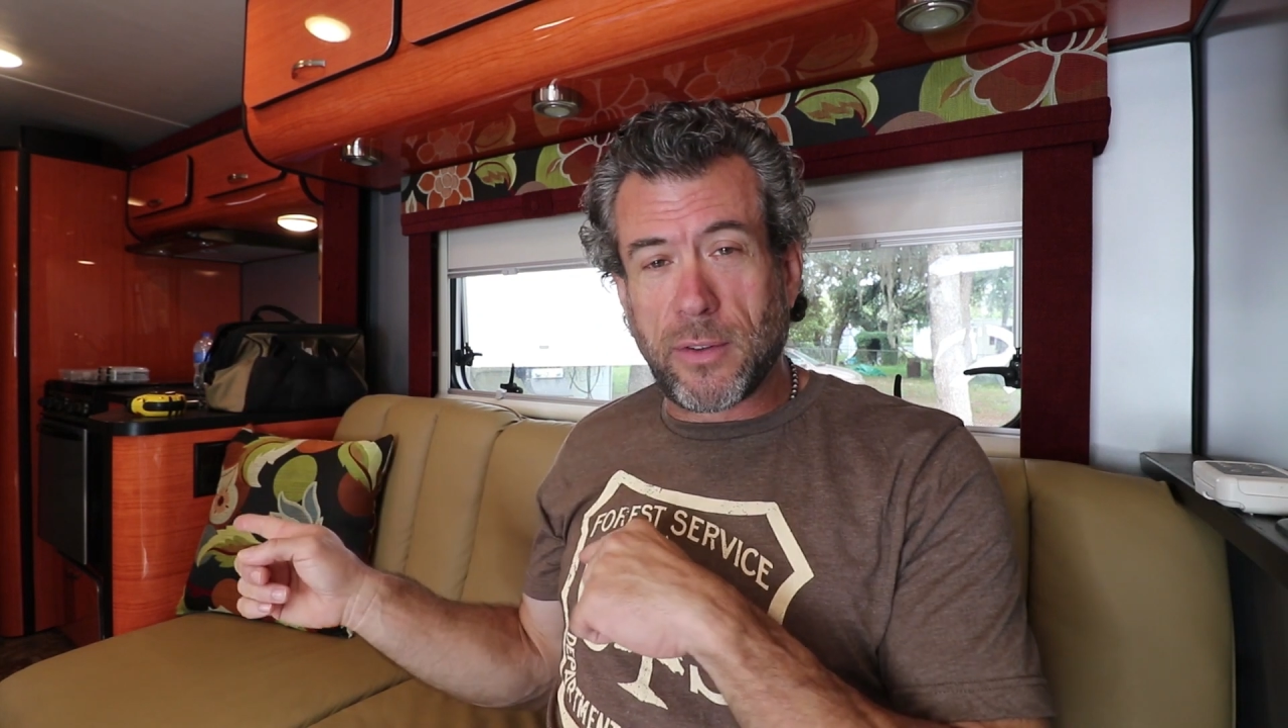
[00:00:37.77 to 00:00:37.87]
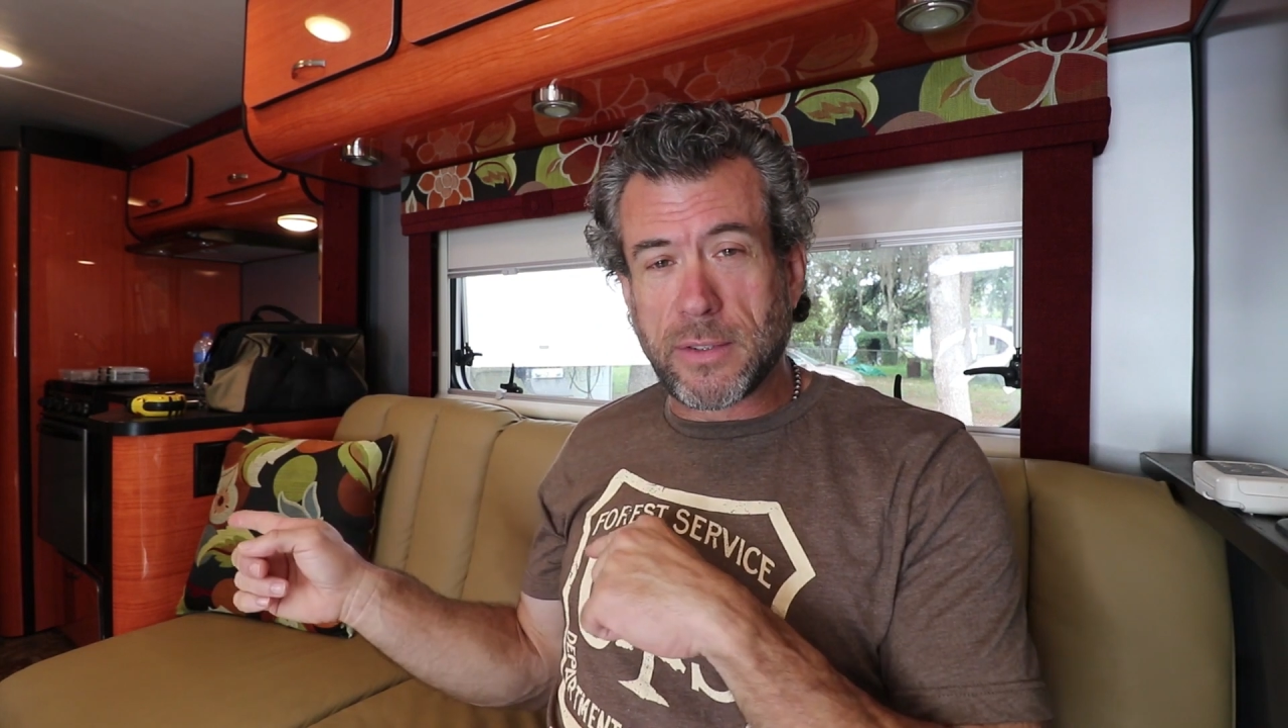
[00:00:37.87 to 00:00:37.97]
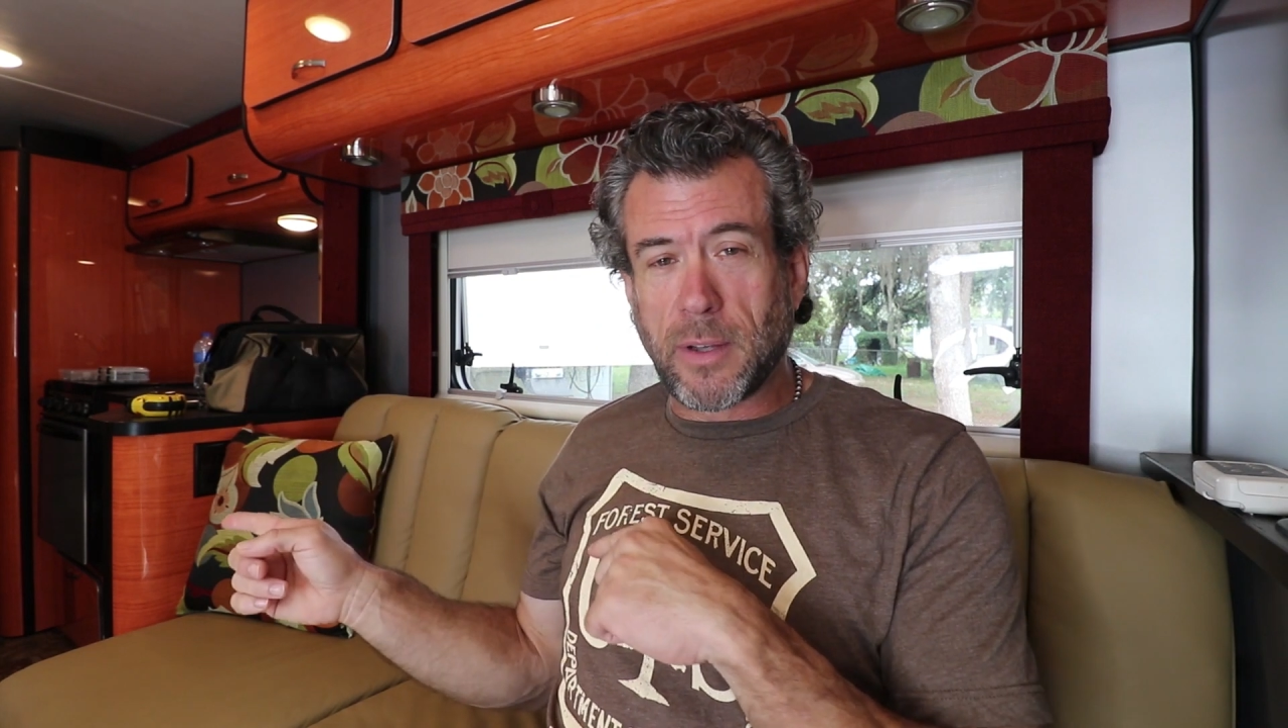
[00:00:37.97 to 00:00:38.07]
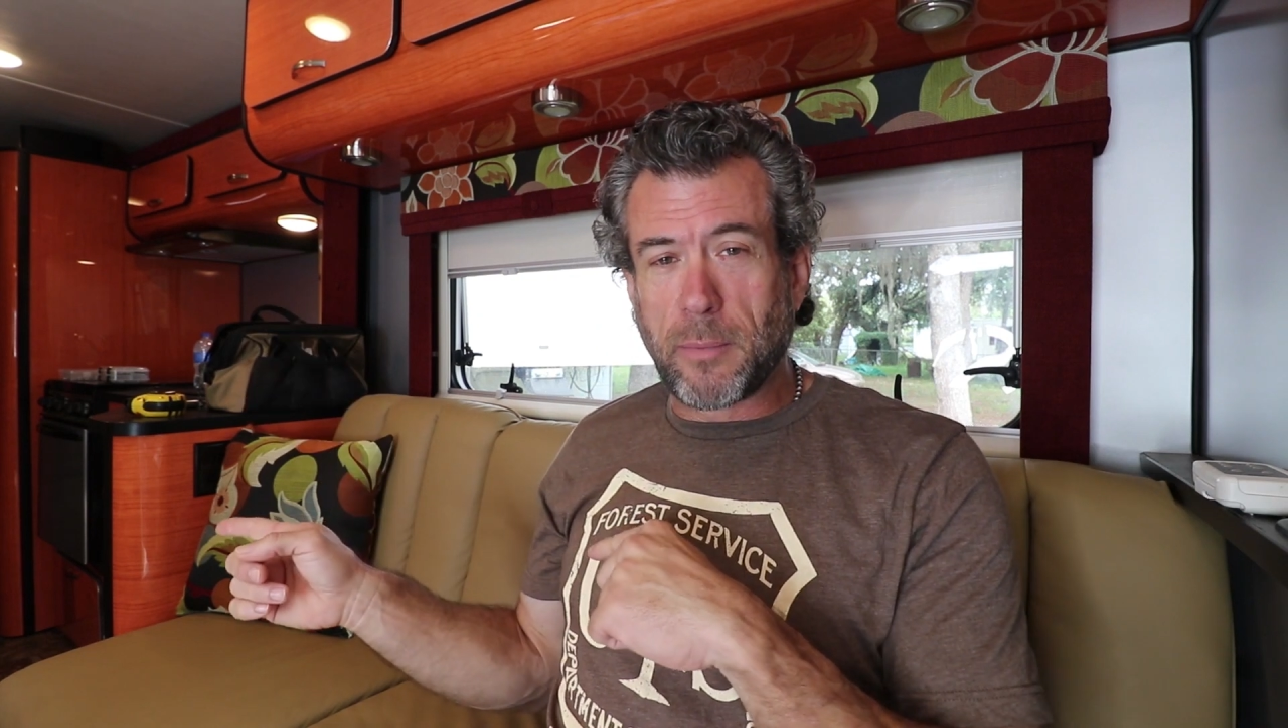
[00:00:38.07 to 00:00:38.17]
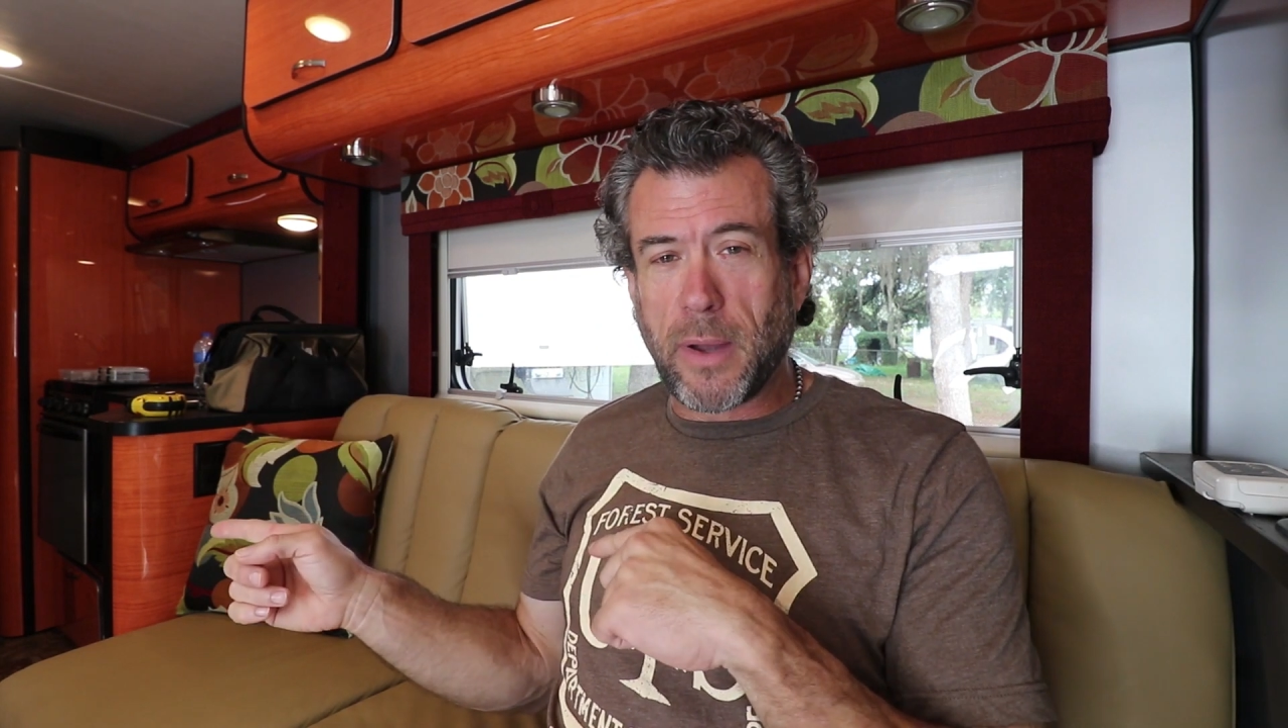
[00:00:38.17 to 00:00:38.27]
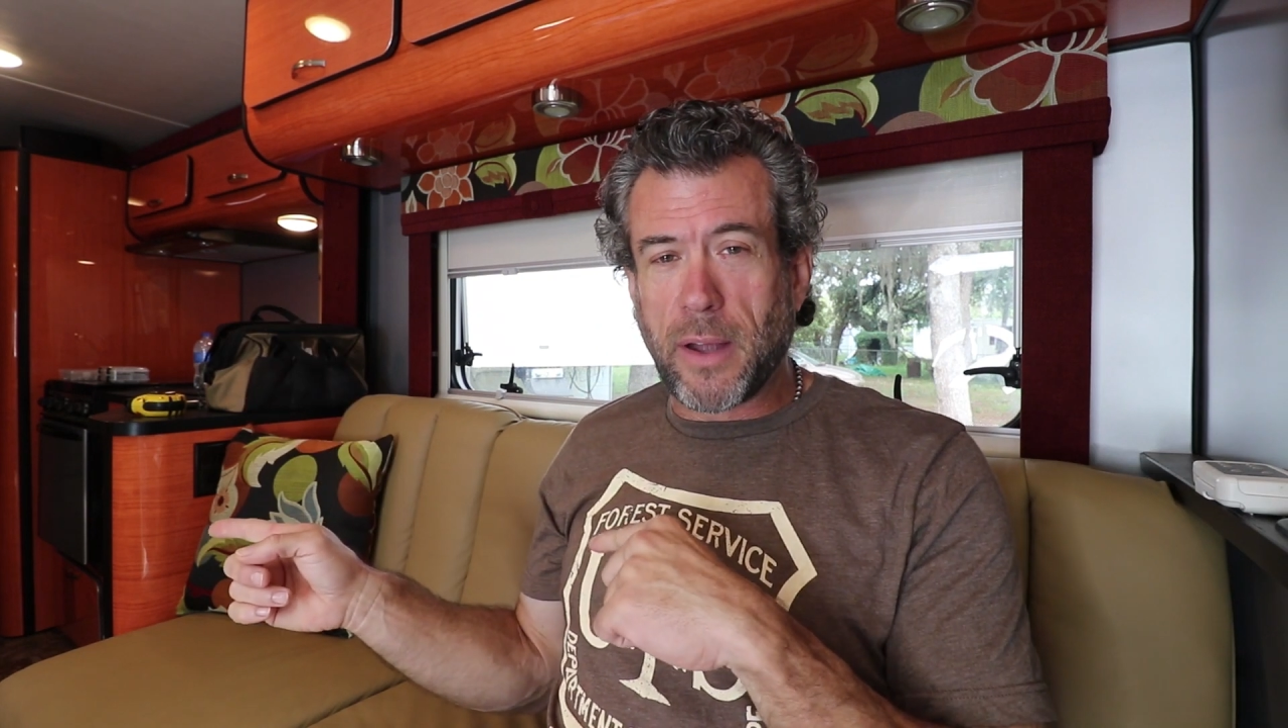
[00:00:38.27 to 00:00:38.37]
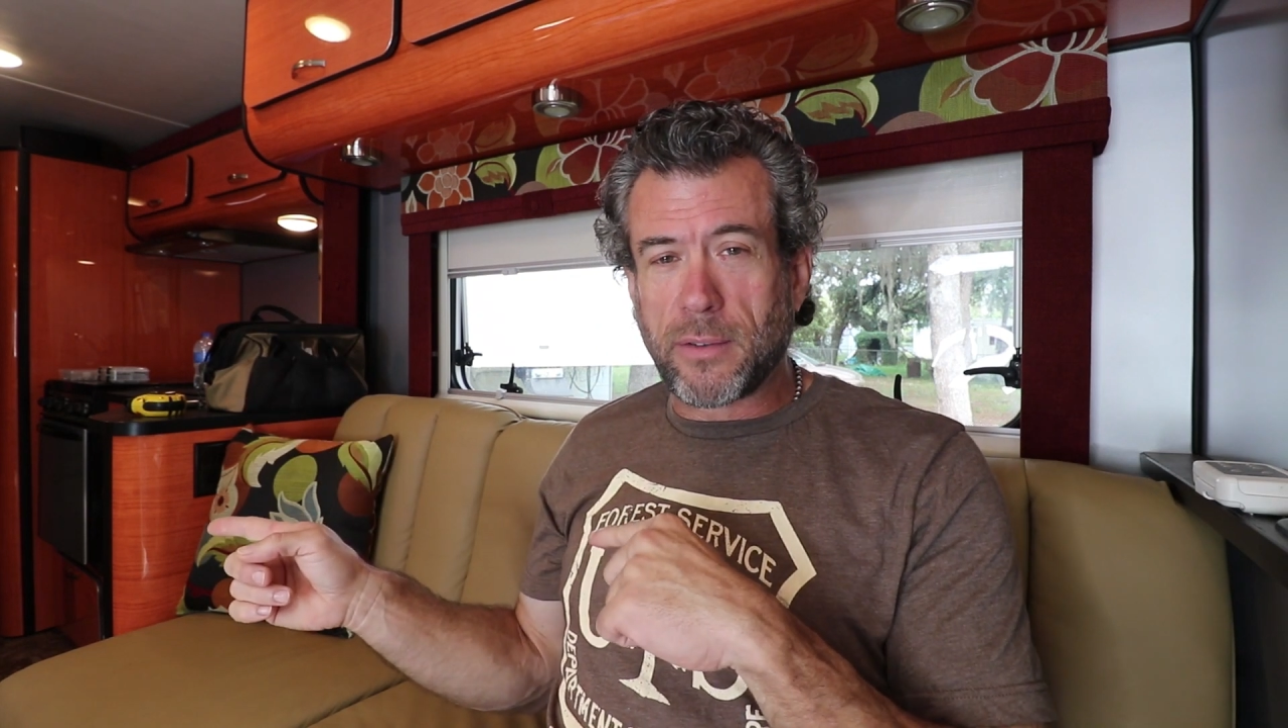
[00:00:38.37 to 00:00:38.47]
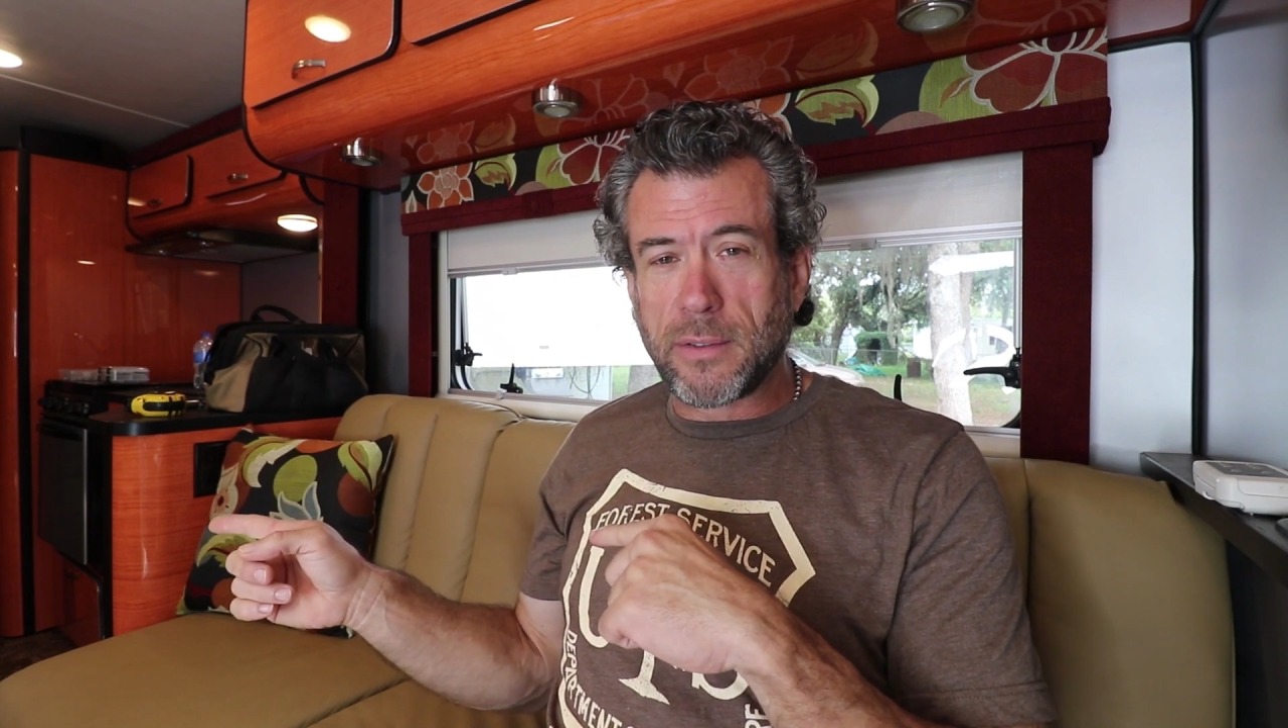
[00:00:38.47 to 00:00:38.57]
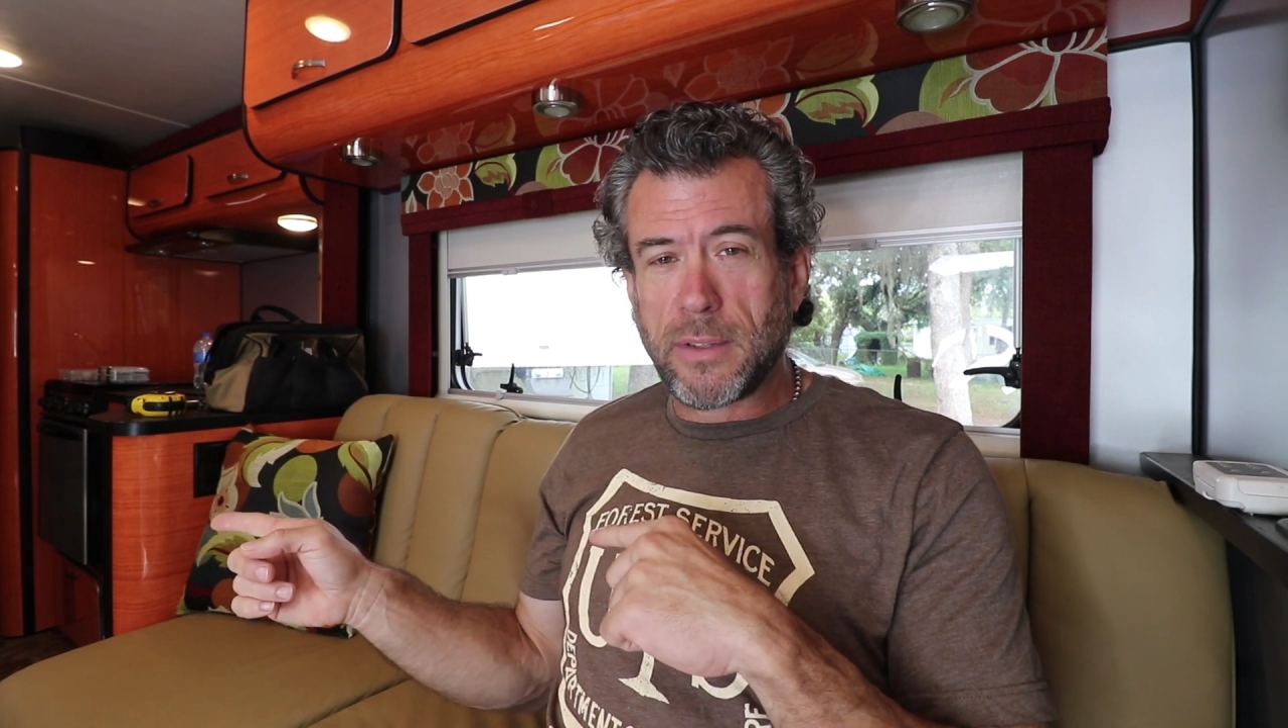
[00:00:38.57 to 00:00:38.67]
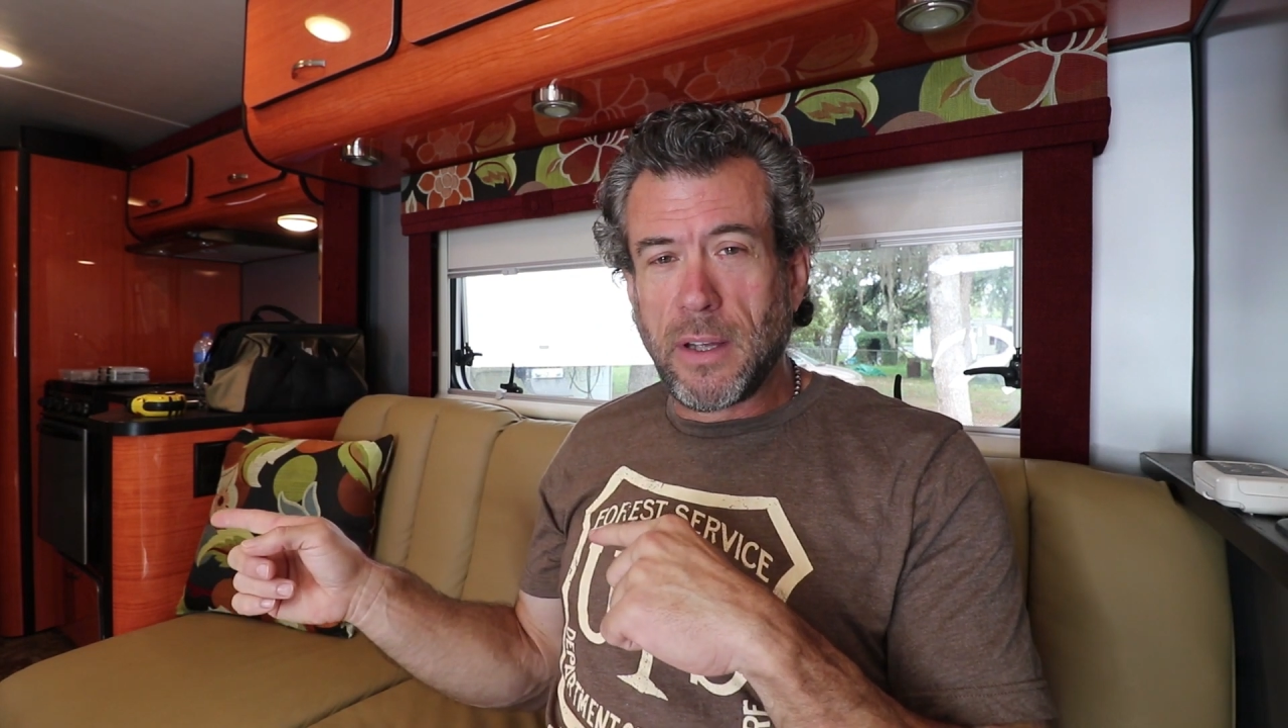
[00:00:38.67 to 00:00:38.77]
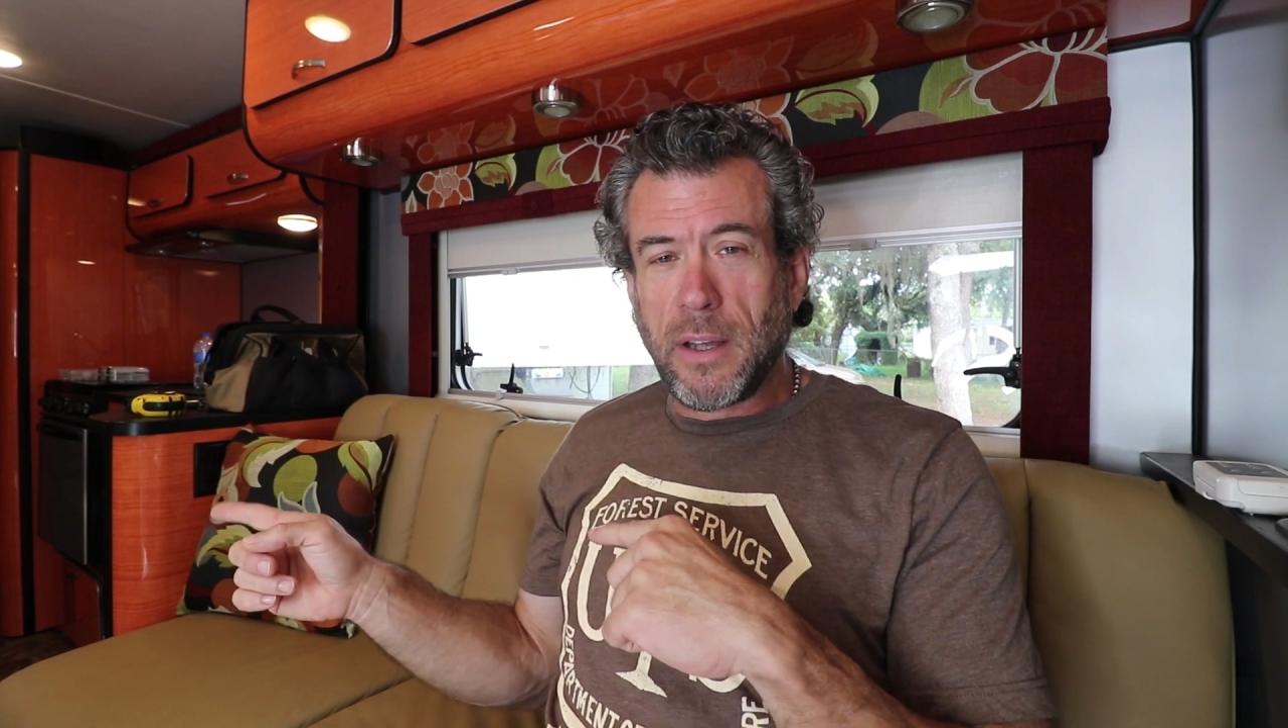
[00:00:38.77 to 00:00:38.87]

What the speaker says: the sub panel.